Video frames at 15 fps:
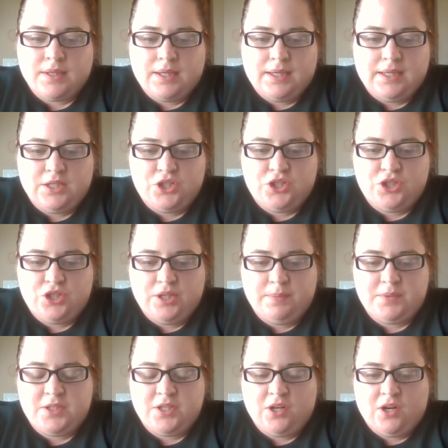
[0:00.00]
It
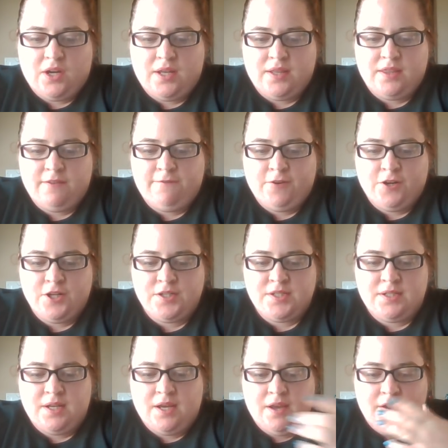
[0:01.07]
shipped on the
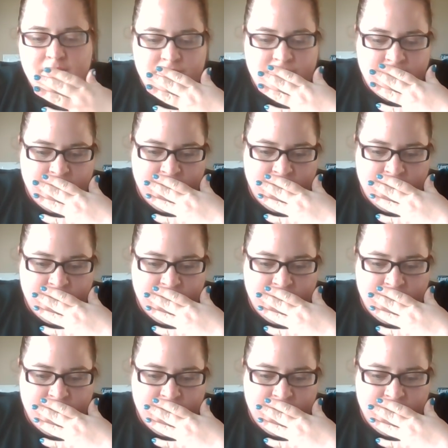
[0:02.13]
1st of